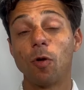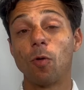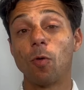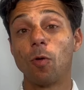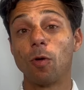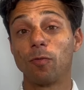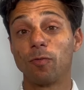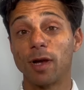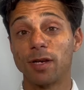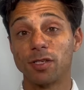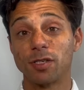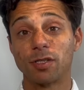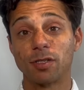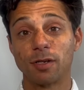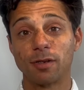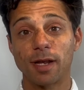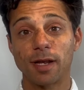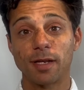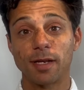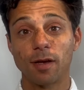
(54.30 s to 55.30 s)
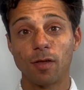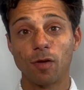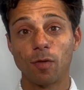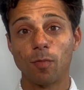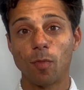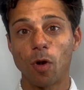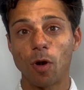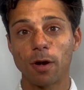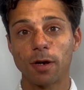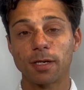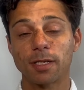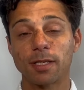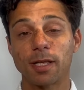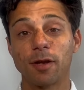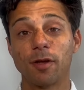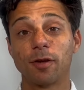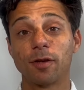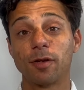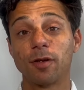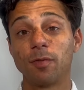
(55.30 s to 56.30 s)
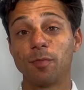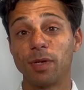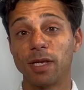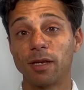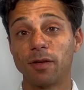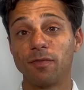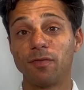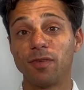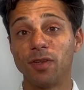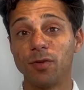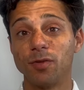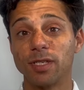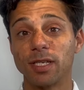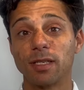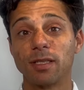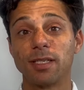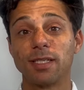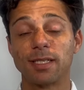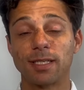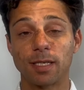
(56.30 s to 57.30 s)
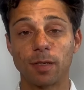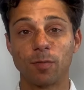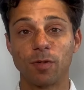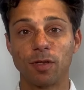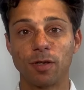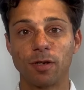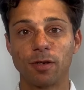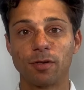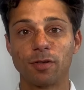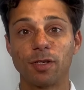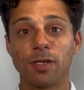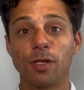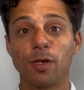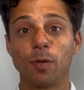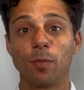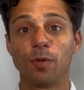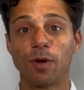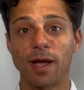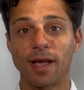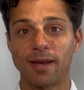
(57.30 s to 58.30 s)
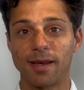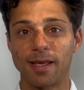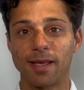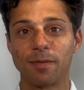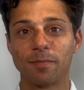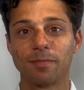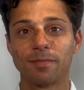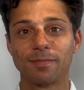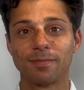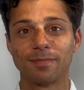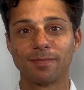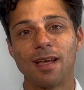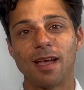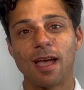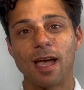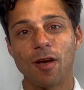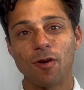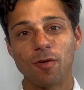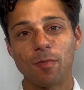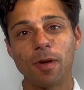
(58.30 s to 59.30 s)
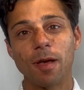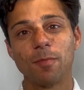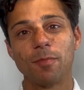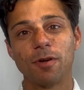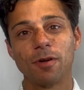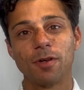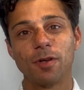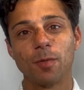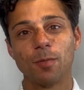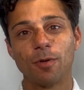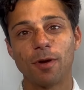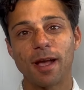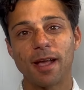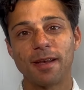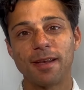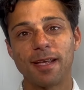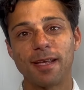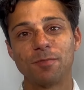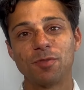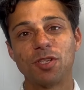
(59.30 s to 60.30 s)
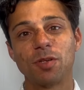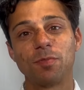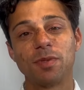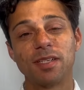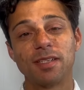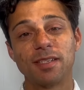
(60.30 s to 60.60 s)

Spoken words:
or registered any other marks that could be confusingly similar to your brand name. And remember, your brand name should be